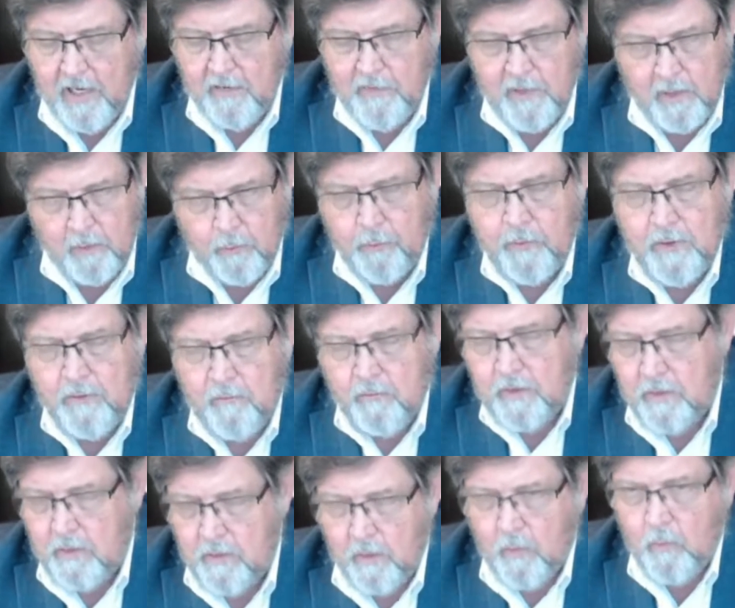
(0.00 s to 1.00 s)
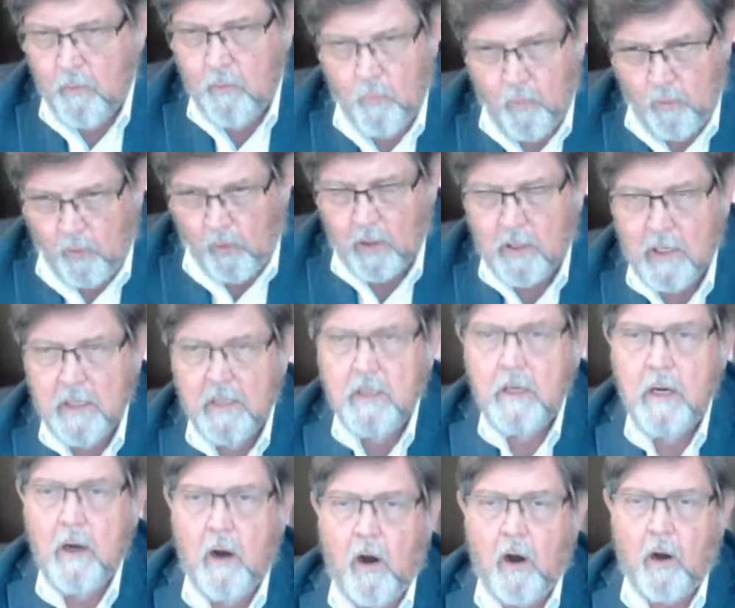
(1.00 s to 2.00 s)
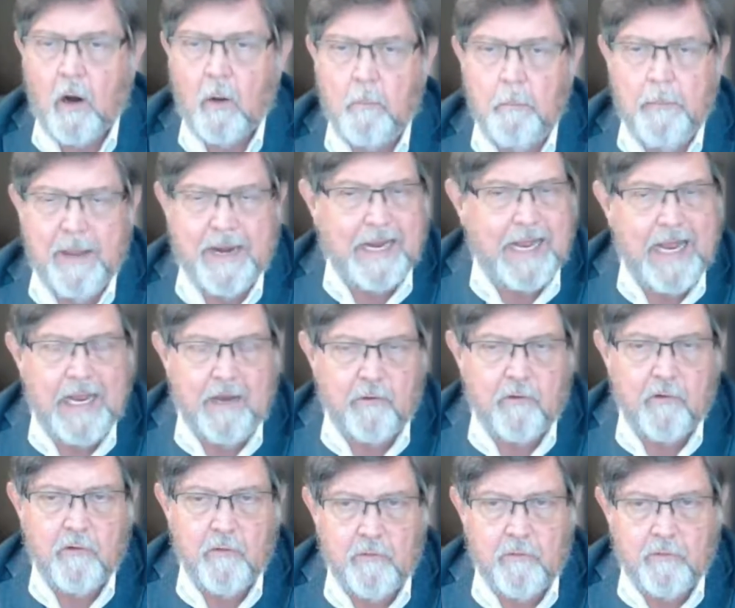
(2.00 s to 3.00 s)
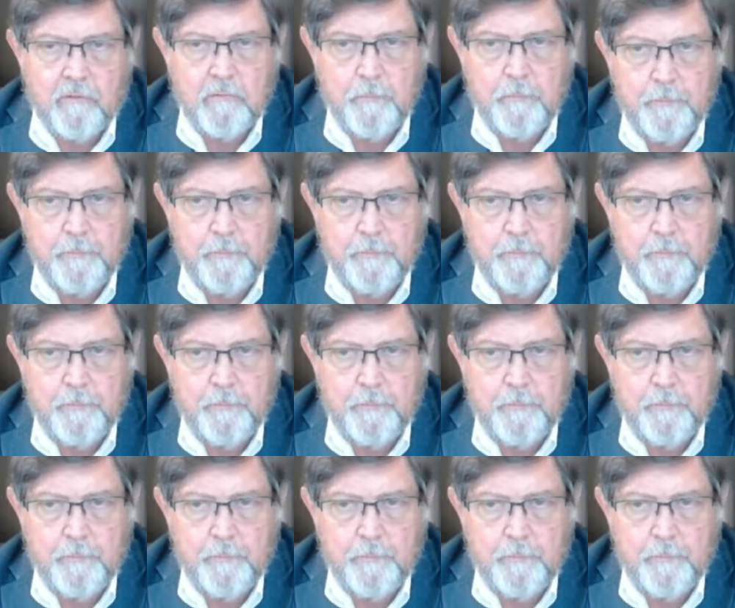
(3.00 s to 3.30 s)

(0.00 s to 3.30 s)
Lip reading: The other things that don't work are medications.